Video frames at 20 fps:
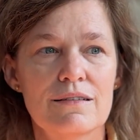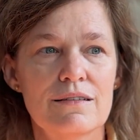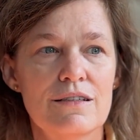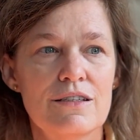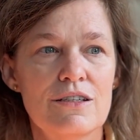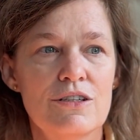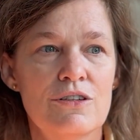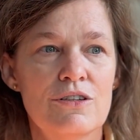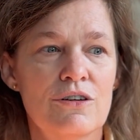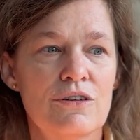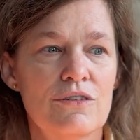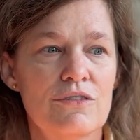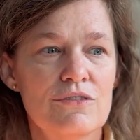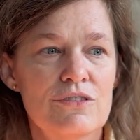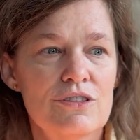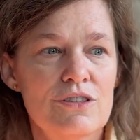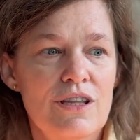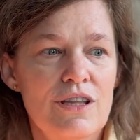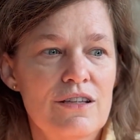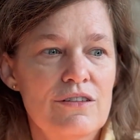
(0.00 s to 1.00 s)
You
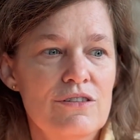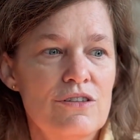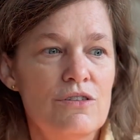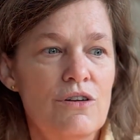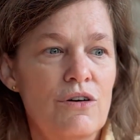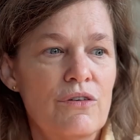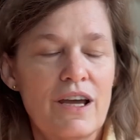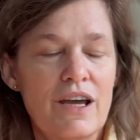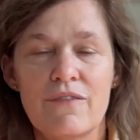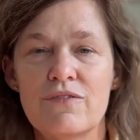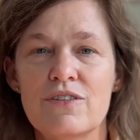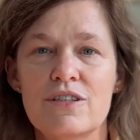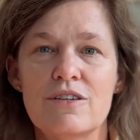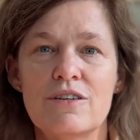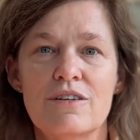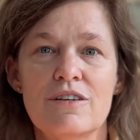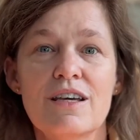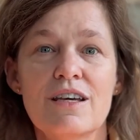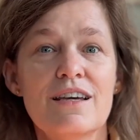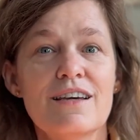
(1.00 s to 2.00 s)
don't have
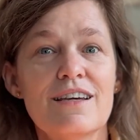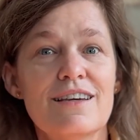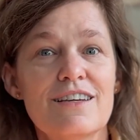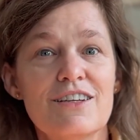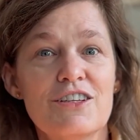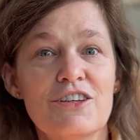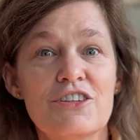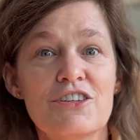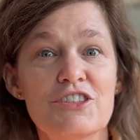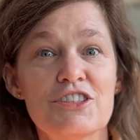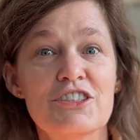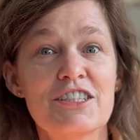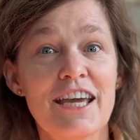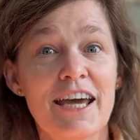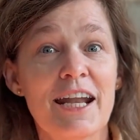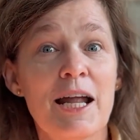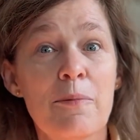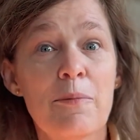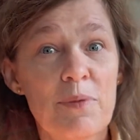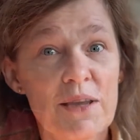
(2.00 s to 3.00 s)
to, you can just
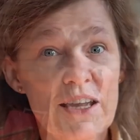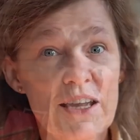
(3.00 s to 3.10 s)
get up and